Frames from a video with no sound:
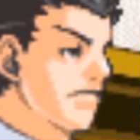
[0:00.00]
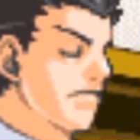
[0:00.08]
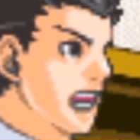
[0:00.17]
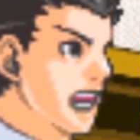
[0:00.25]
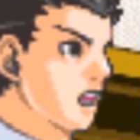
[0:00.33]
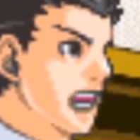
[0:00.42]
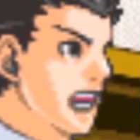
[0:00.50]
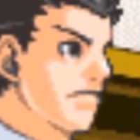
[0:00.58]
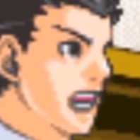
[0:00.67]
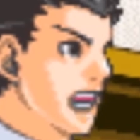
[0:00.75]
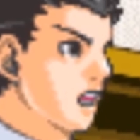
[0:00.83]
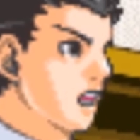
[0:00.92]
Yes,
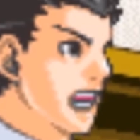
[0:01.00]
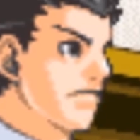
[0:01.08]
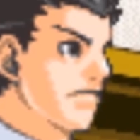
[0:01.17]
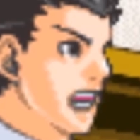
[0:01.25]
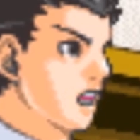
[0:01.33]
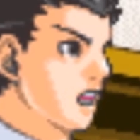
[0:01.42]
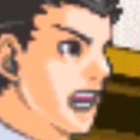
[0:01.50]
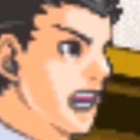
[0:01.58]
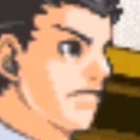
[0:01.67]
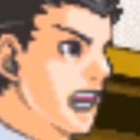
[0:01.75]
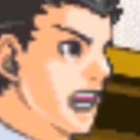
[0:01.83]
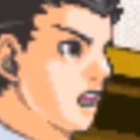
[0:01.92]
Your Honor. I'm, a
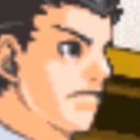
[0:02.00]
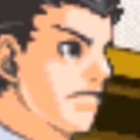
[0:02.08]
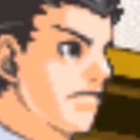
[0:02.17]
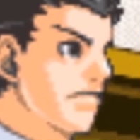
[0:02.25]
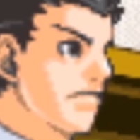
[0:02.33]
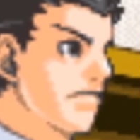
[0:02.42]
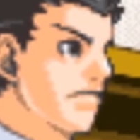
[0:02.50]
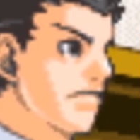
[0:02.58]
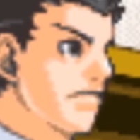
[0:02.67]
little